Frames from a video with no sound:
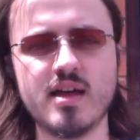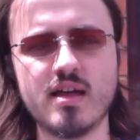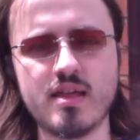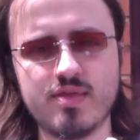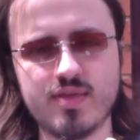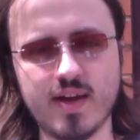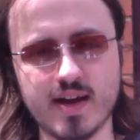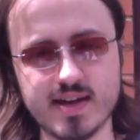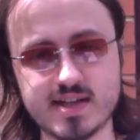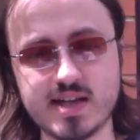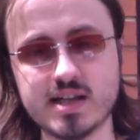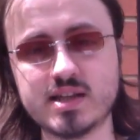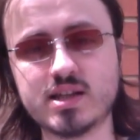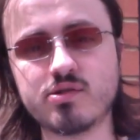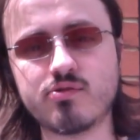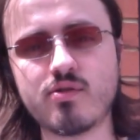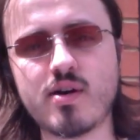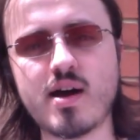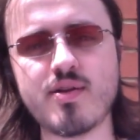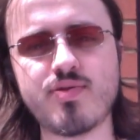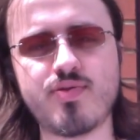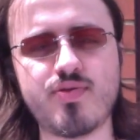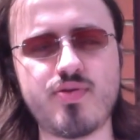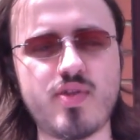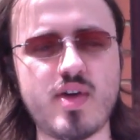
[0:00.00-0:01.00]
They did the
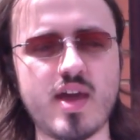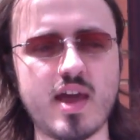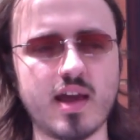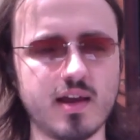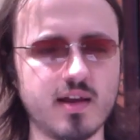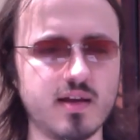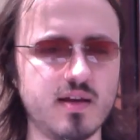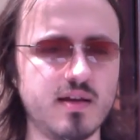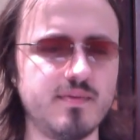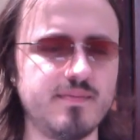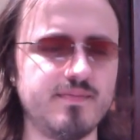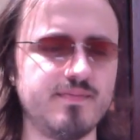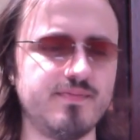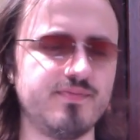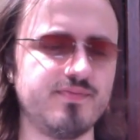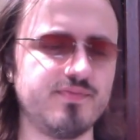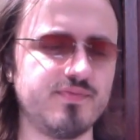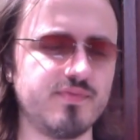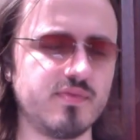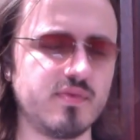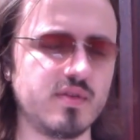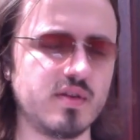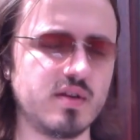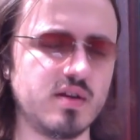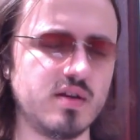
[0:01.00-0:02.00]
right thing
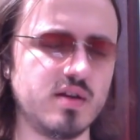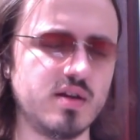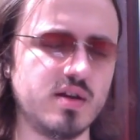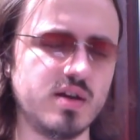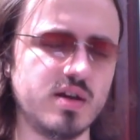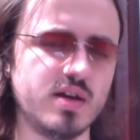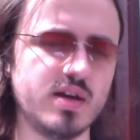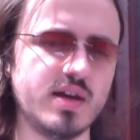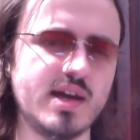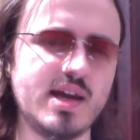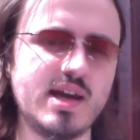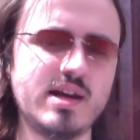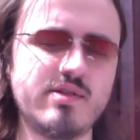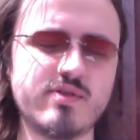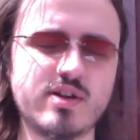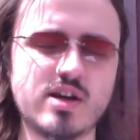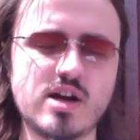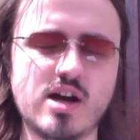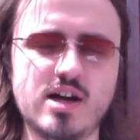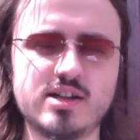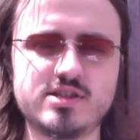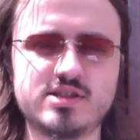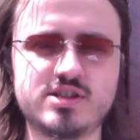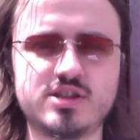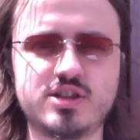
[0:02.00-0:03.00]
in
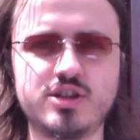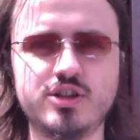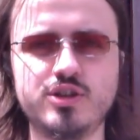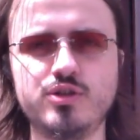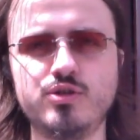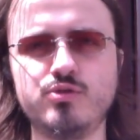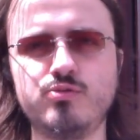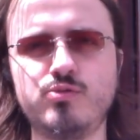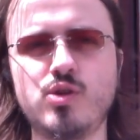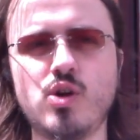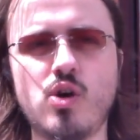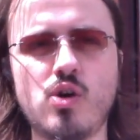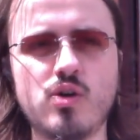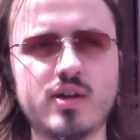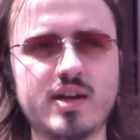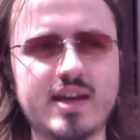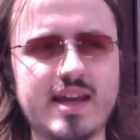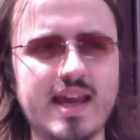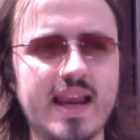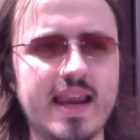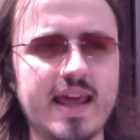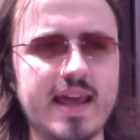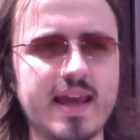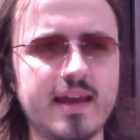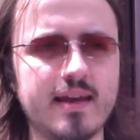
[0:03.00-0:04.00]
regards to not
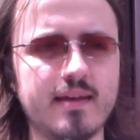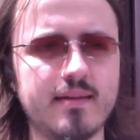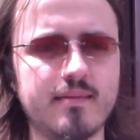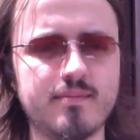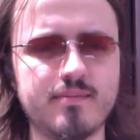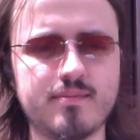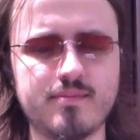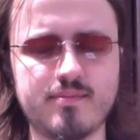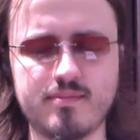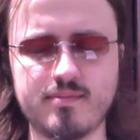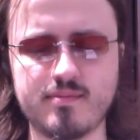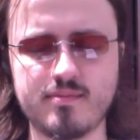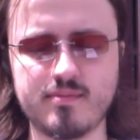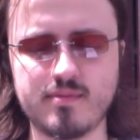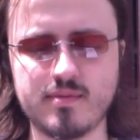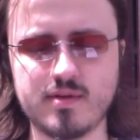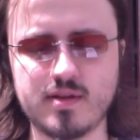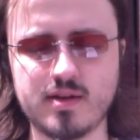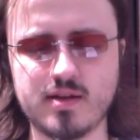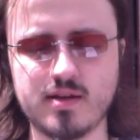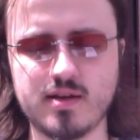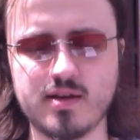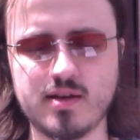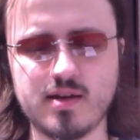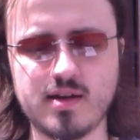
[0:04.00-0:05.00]
killing
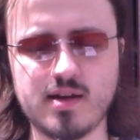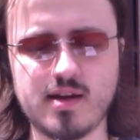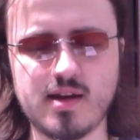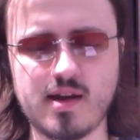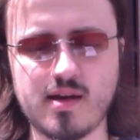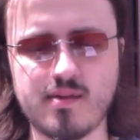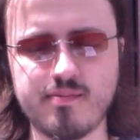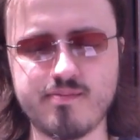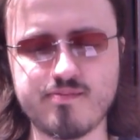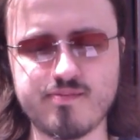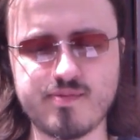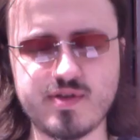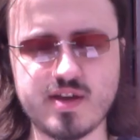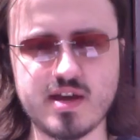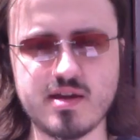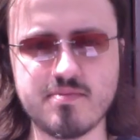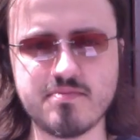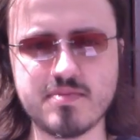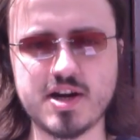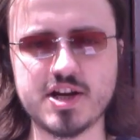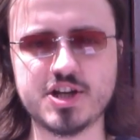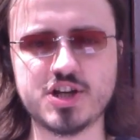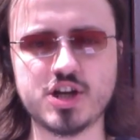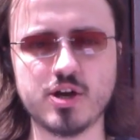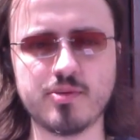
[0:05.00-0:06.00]
the
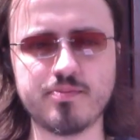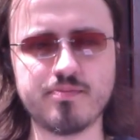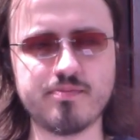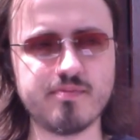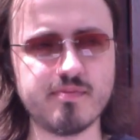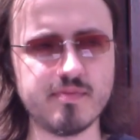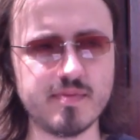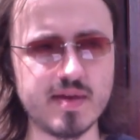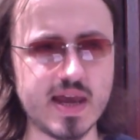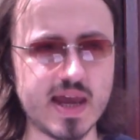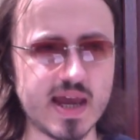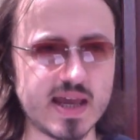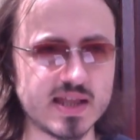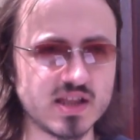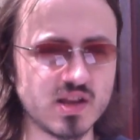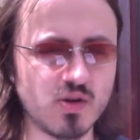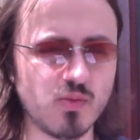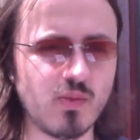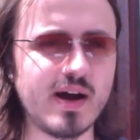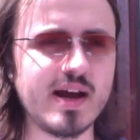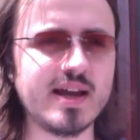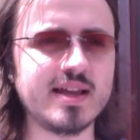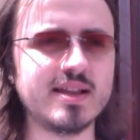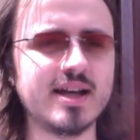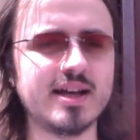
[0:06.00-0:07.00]
militia, in the
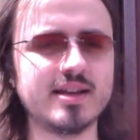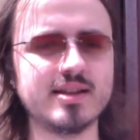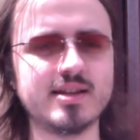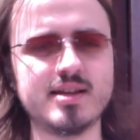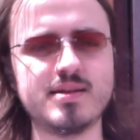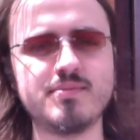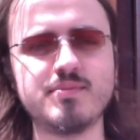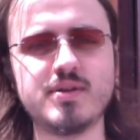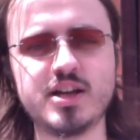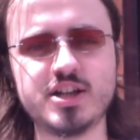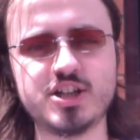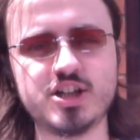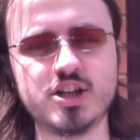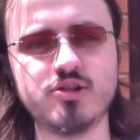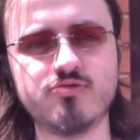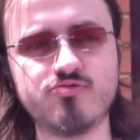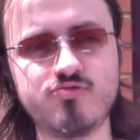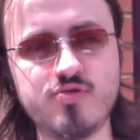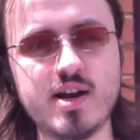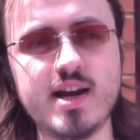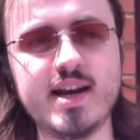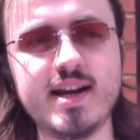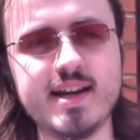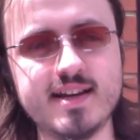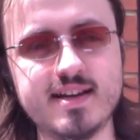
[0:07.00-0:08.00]
way that the militia
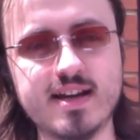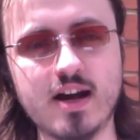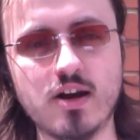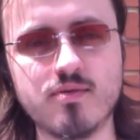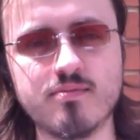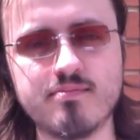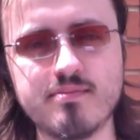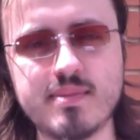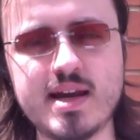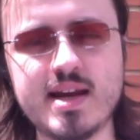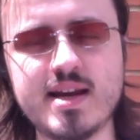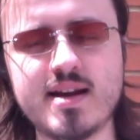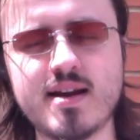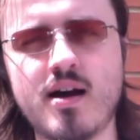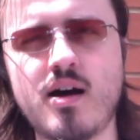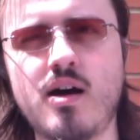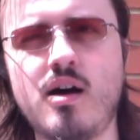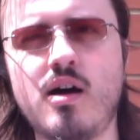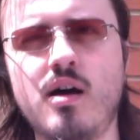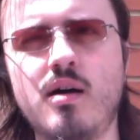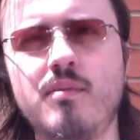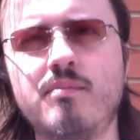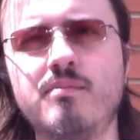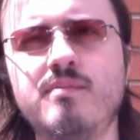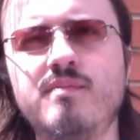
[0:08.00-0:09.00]
really don't mean
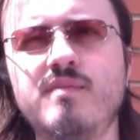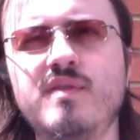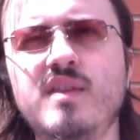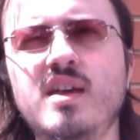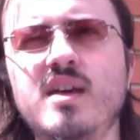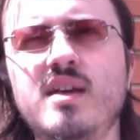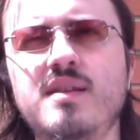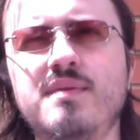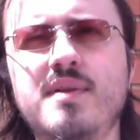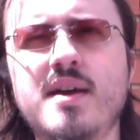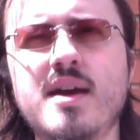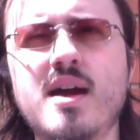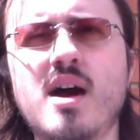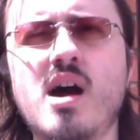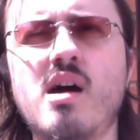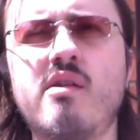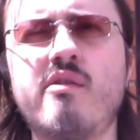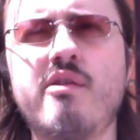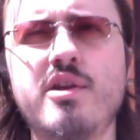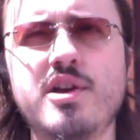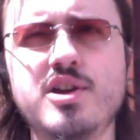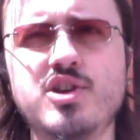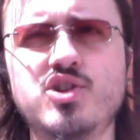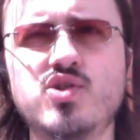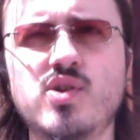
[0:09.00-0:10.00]
harm. They are
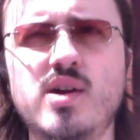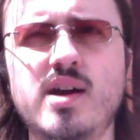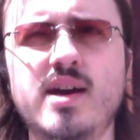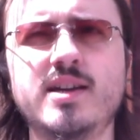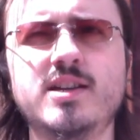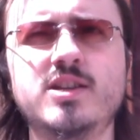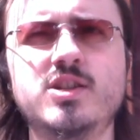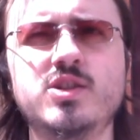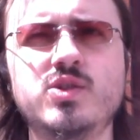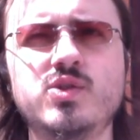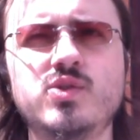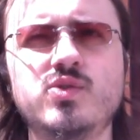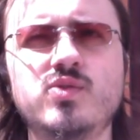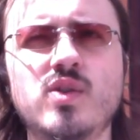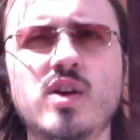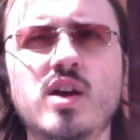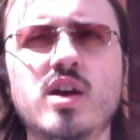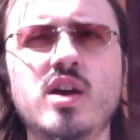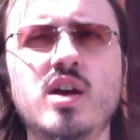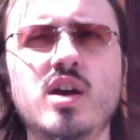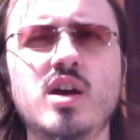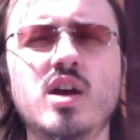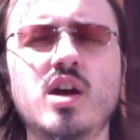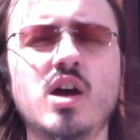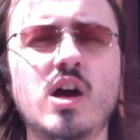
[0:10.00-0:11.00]
only trying to
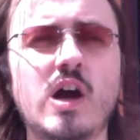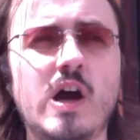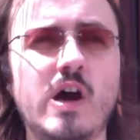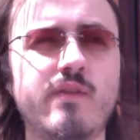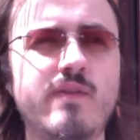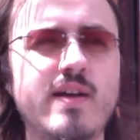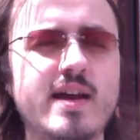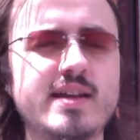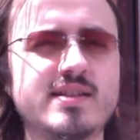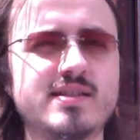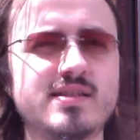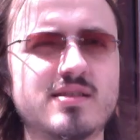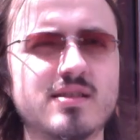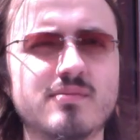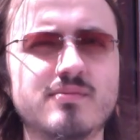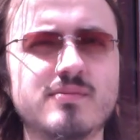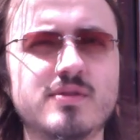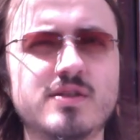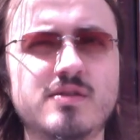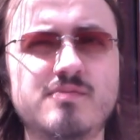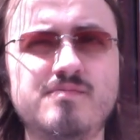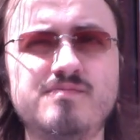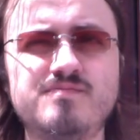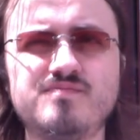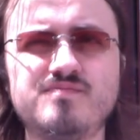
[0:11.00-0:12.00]
arrest them, and